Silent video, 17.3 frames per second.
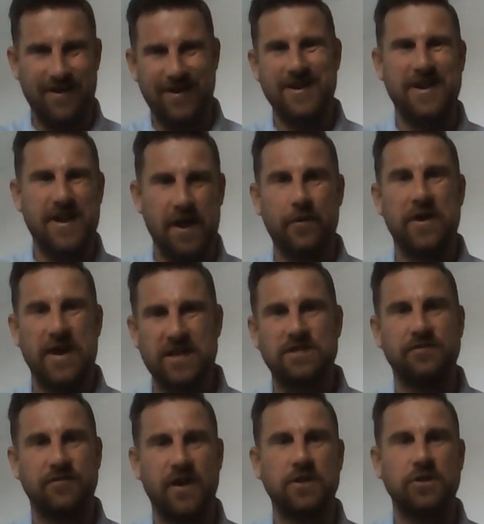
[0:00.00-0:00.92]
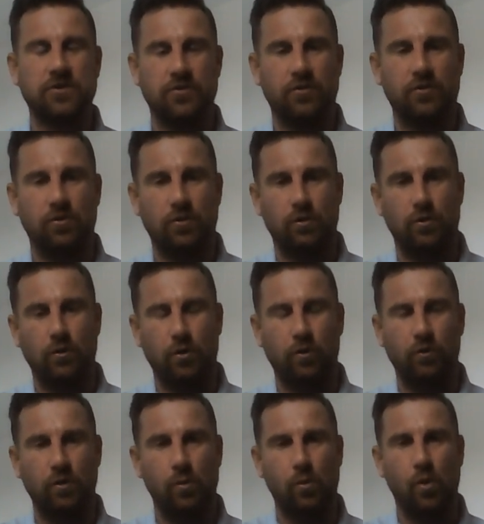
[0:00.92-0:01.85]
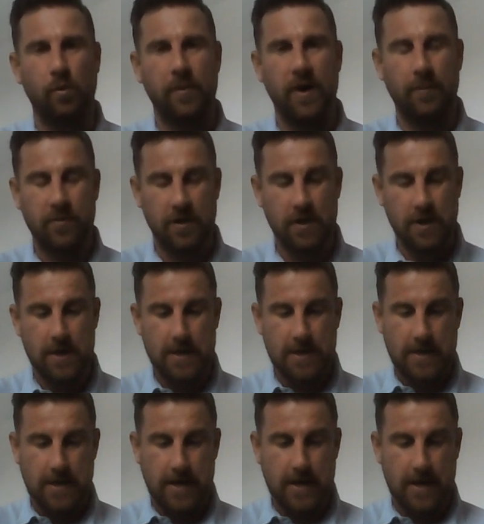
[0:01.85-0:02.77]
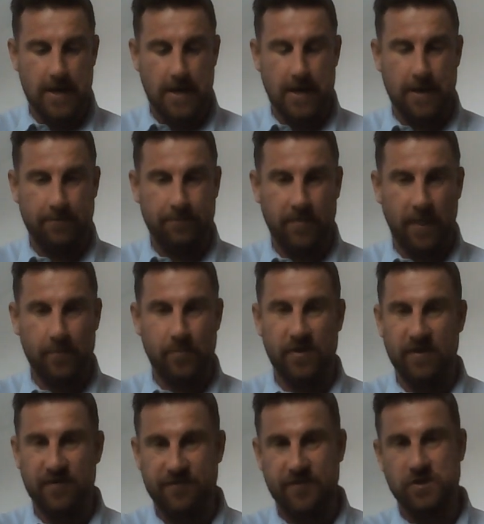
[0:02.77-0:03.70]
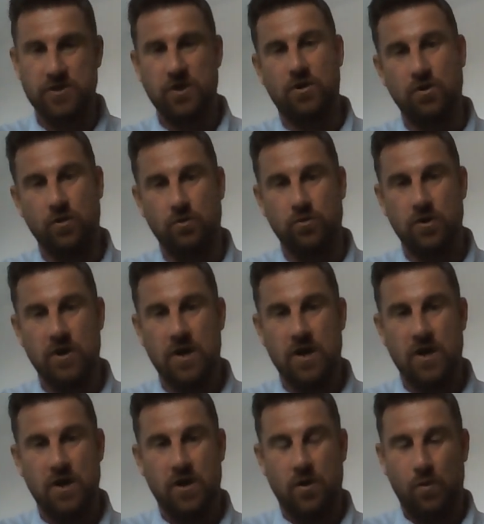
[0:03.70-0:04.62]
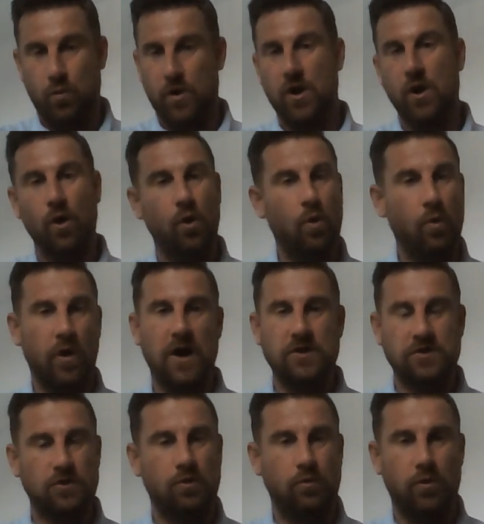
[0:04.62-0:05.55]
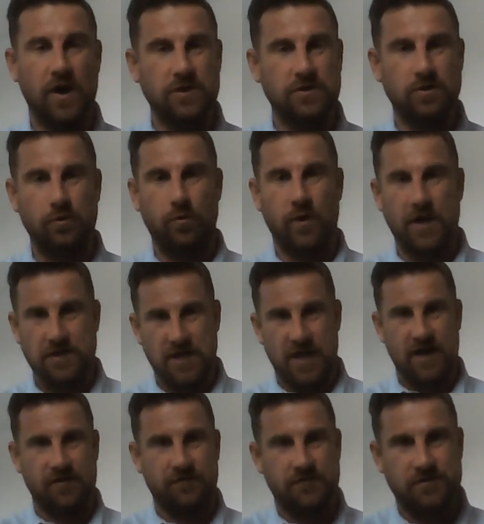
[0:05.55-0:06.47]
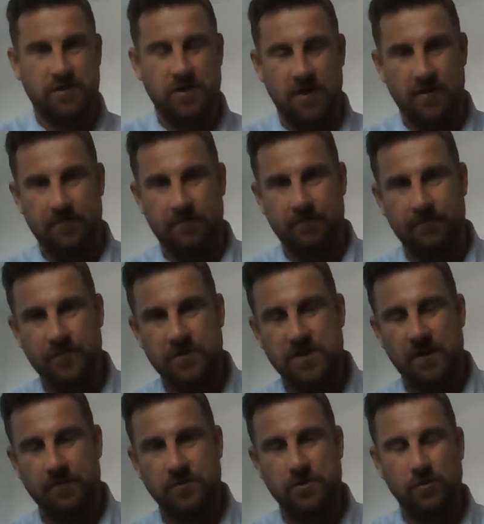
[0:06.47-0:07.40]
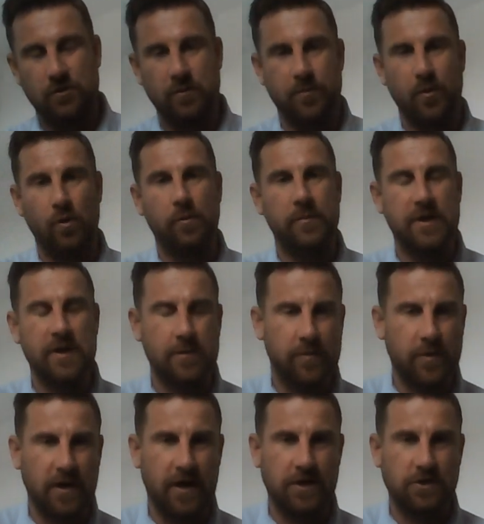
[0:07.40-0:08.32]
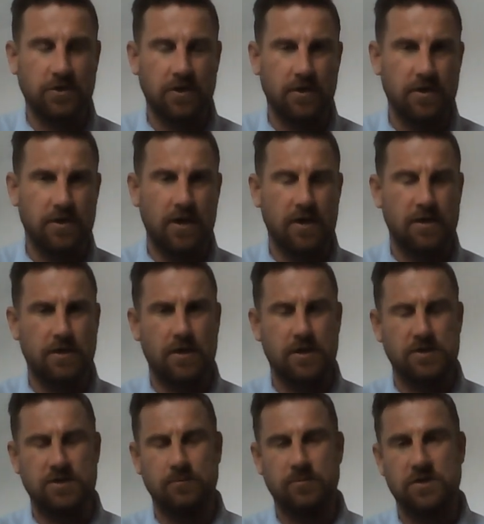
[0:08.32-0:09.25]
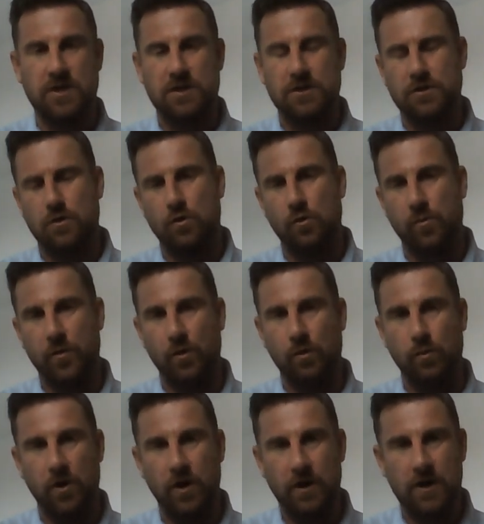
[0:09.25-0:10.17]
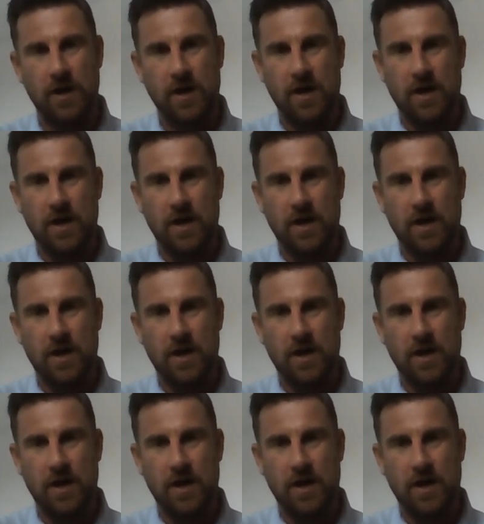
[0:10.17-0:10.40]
you know, an activation or a warm-up. But the physical will always have some sort of ball manipulation and some technical ball work